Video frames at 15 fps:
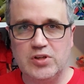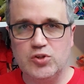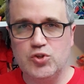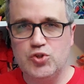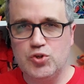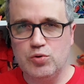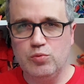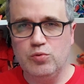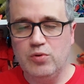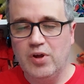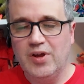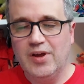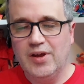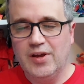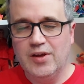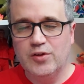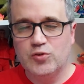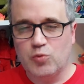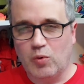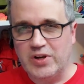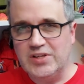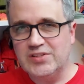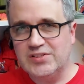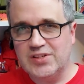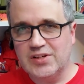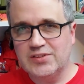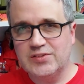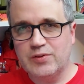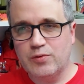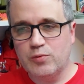June
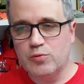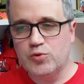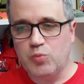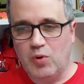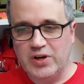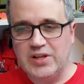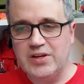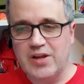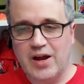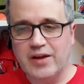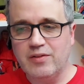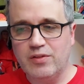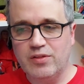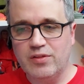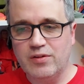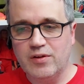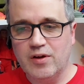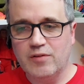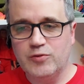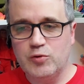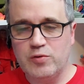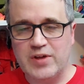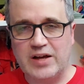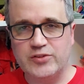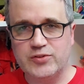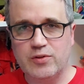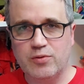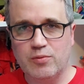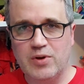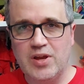26th through 29th of
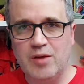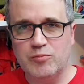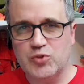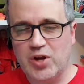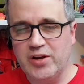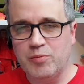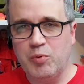2003. I'm trying to put